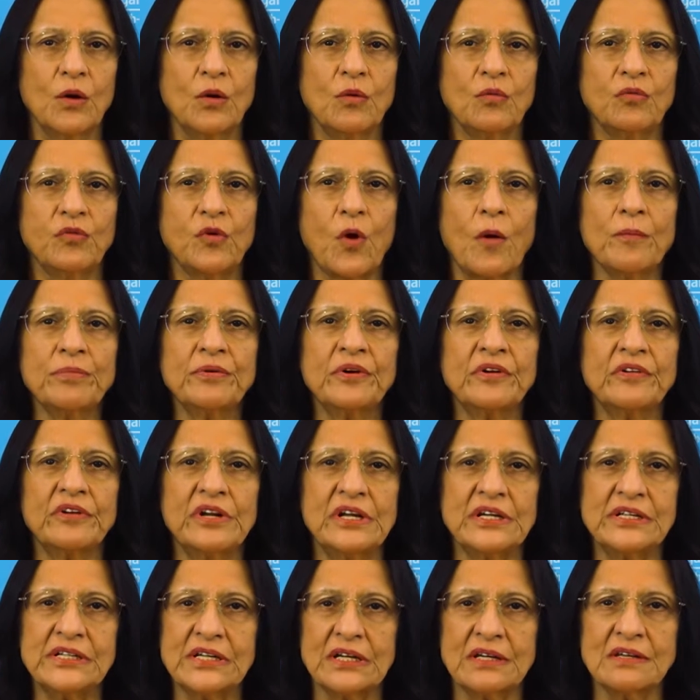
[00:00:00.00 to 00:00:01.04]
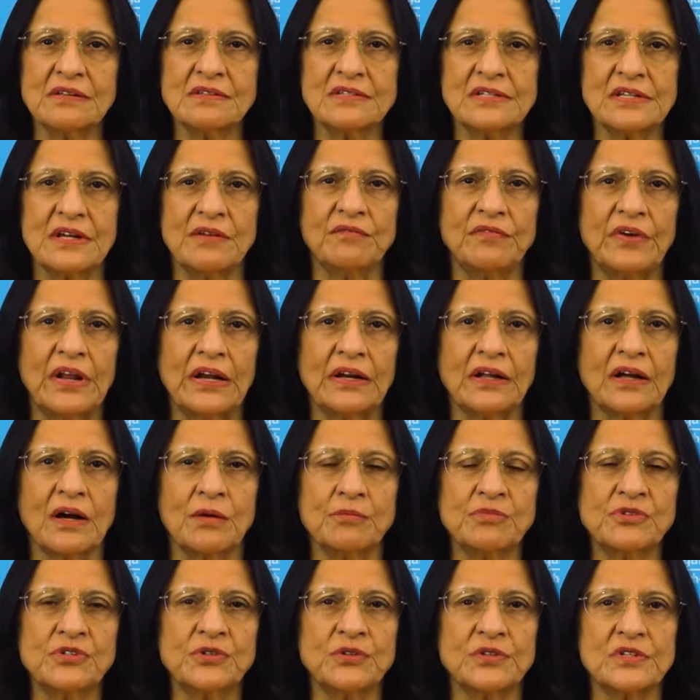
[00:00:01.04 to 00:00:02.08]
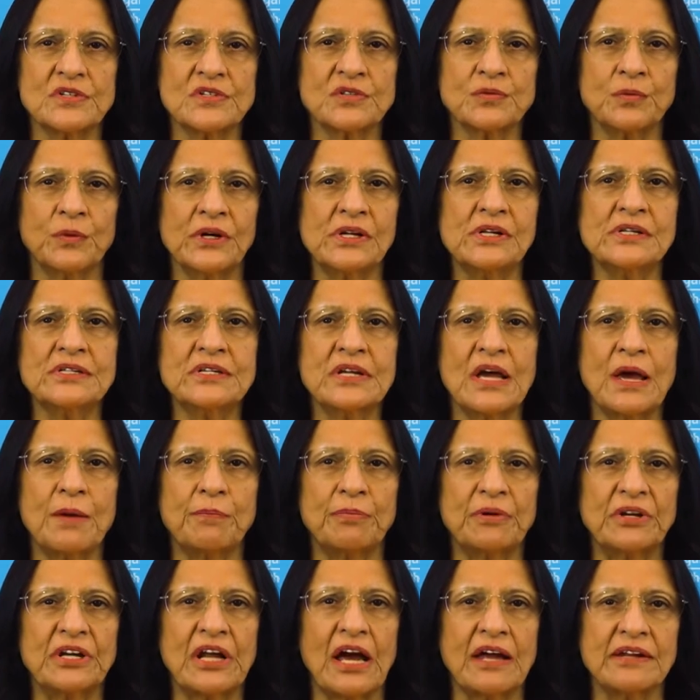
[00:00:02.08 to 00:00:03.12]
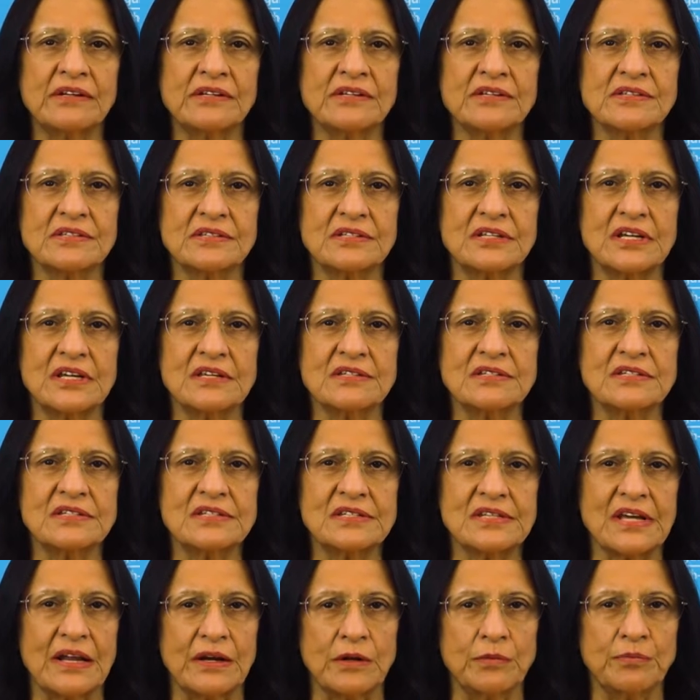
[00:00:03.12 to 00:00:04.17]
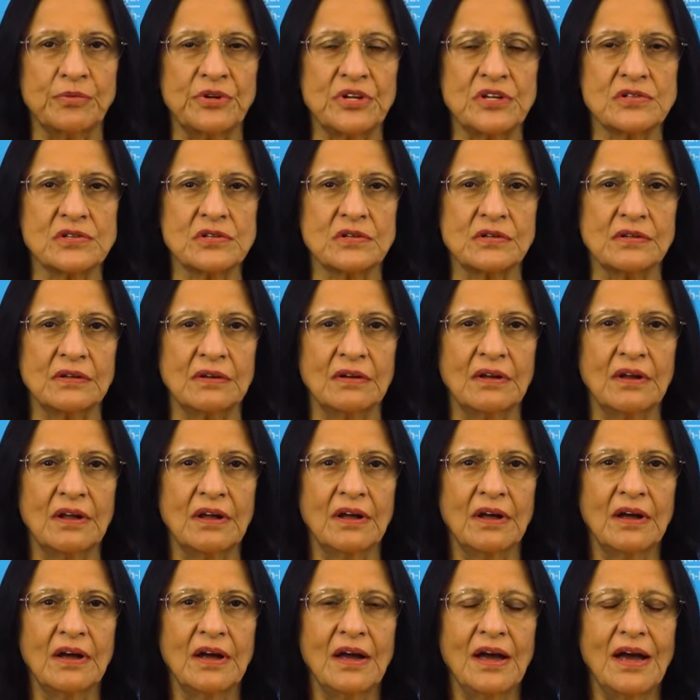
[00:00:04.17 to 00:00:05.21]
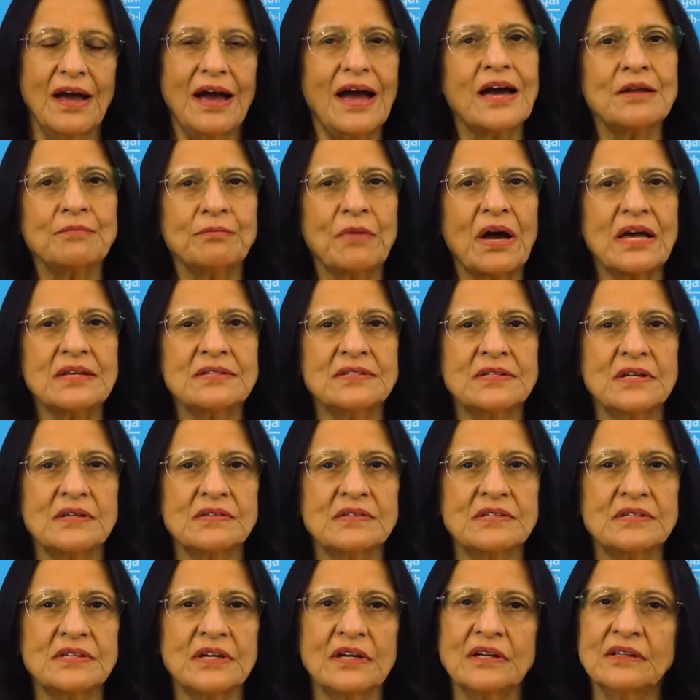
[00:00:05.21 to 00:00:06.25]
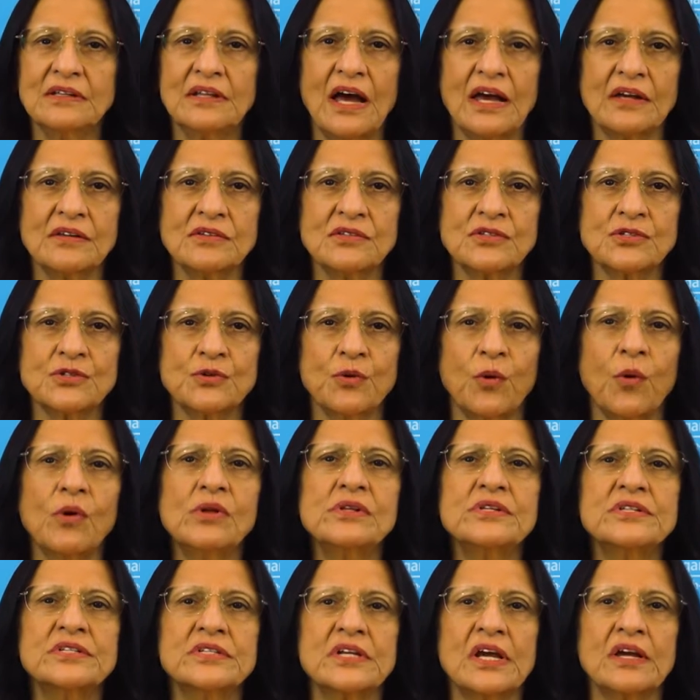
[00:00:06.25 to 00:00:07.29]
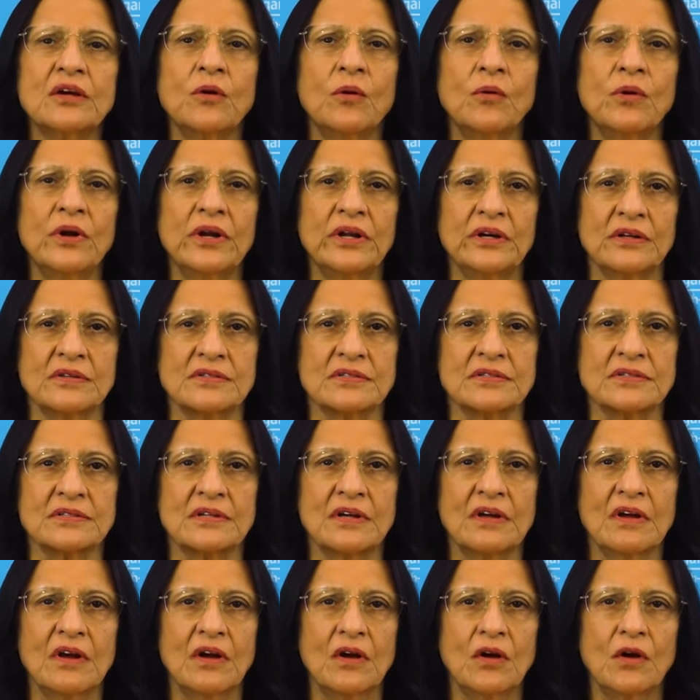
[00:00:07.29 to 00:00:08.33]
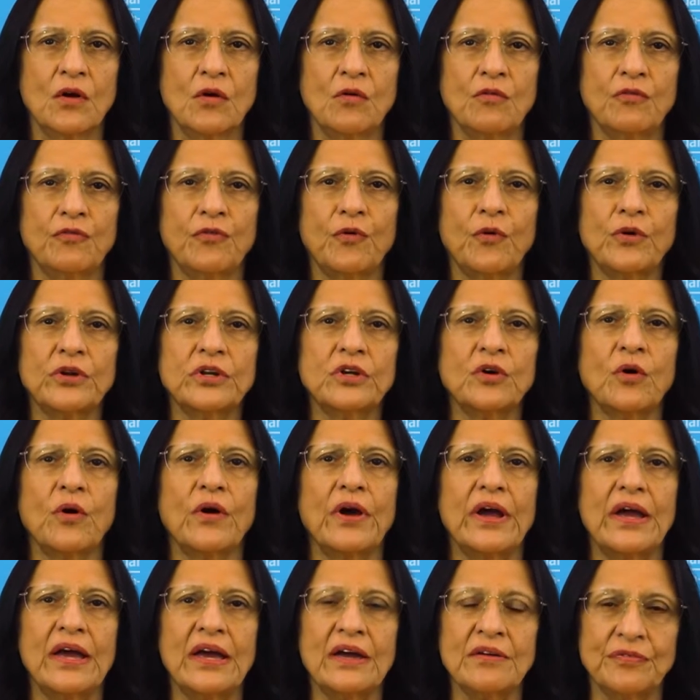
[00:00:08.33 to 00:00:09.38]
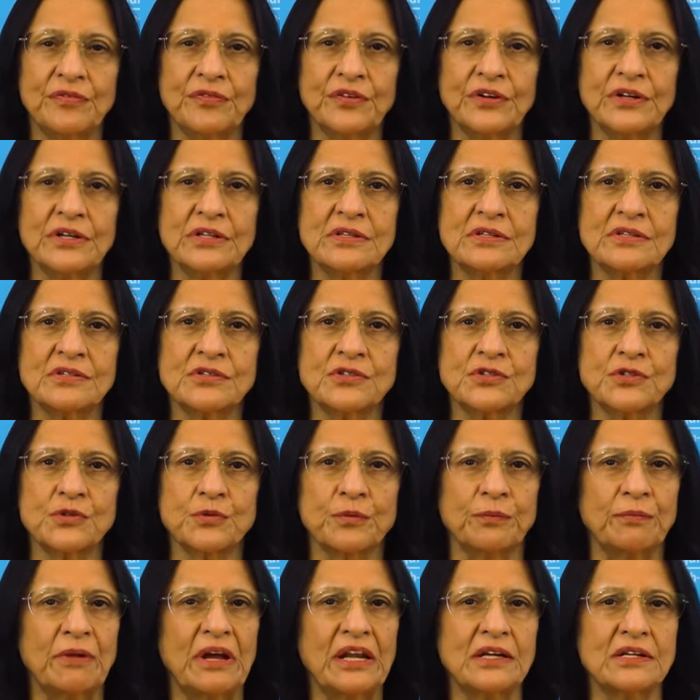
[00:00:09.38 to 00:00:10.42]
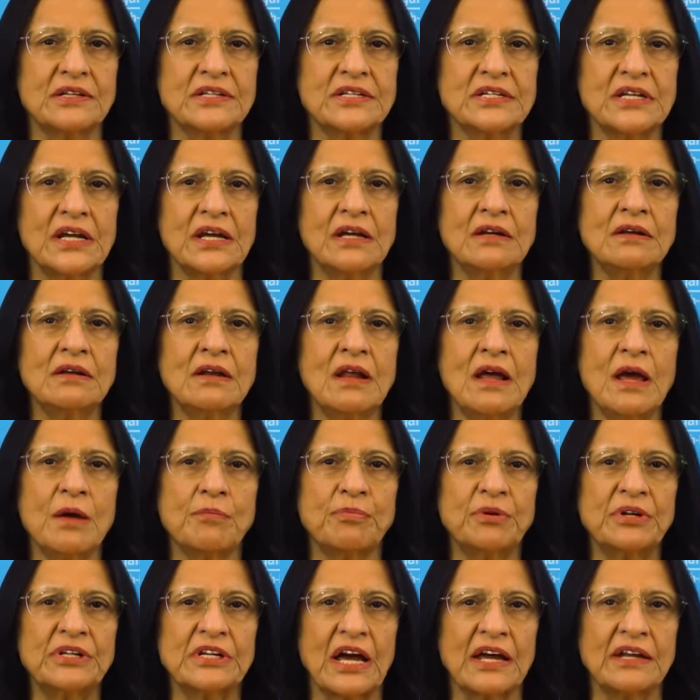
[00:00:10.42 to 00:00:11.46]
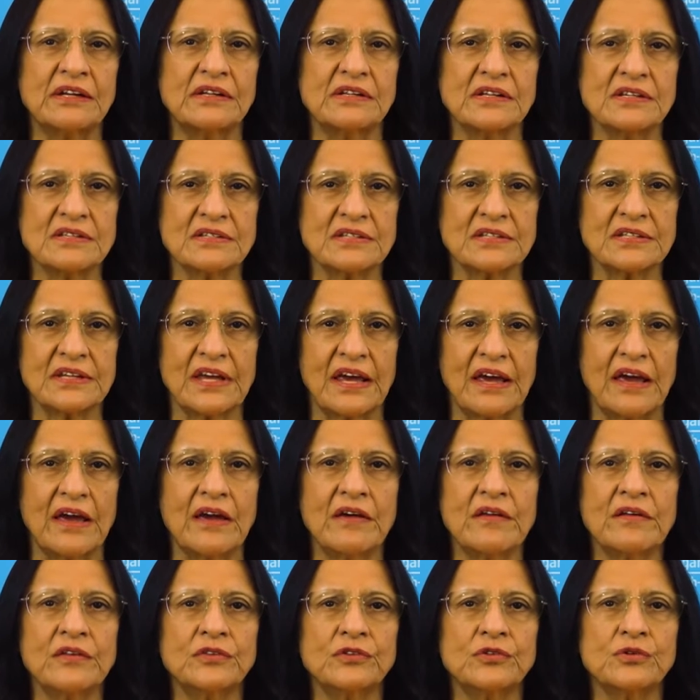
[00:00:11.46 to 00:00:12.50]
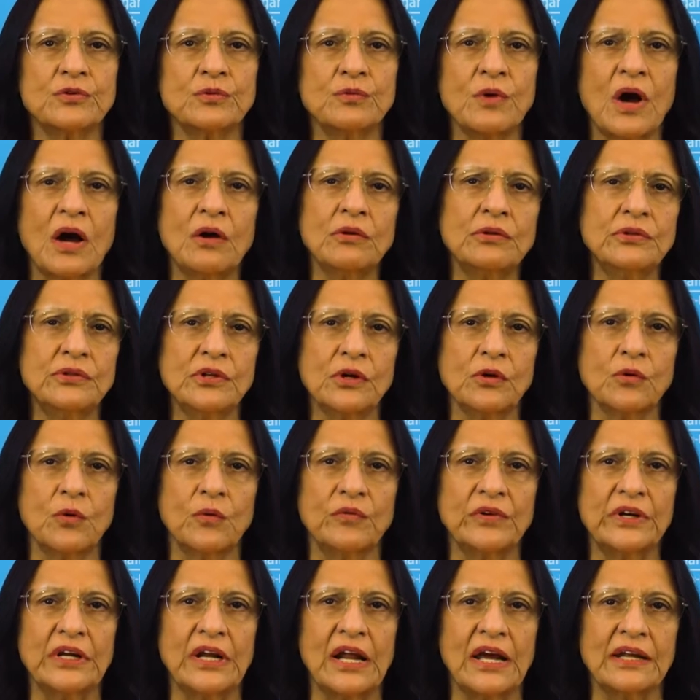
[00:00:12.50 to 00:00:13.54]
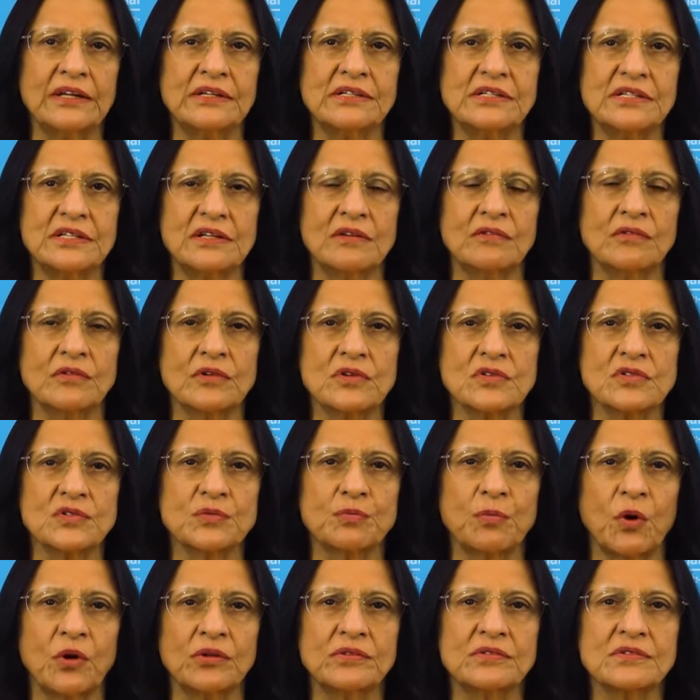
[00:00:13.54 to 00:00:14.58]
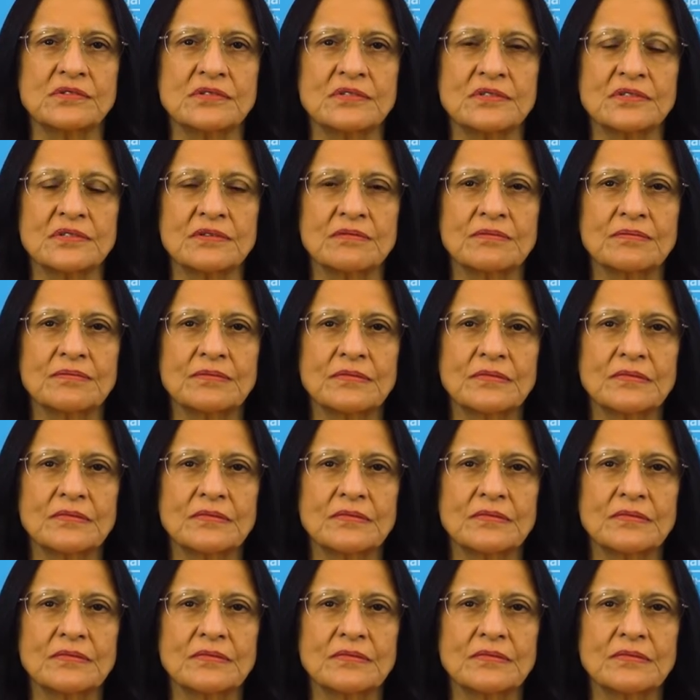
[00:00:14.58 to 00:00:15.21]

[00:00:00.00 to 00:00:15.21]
Warm greetings and welcome to this World Hepatitis Day celebration. And my sincere thanks to all stakeholders for your efforts to maintain hepatitis care throughout the COVID-19 response.